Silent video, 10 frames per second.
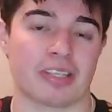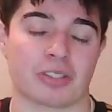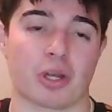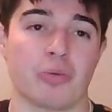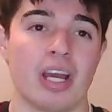
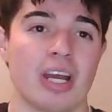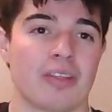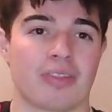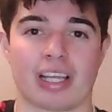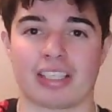So,
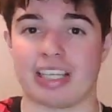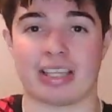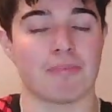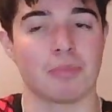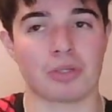like I say, they
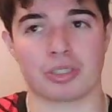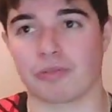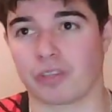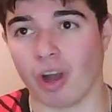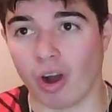must
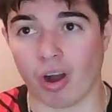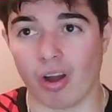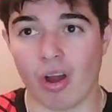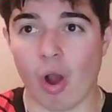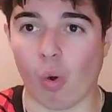have got
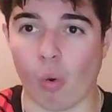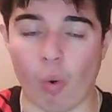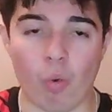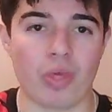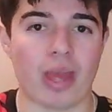
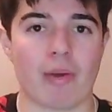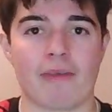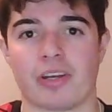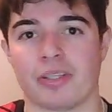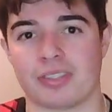all their
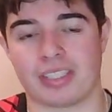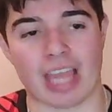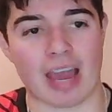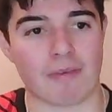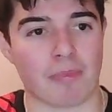evidence
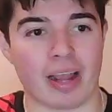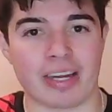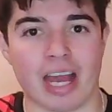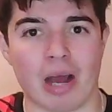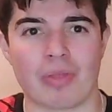together by now.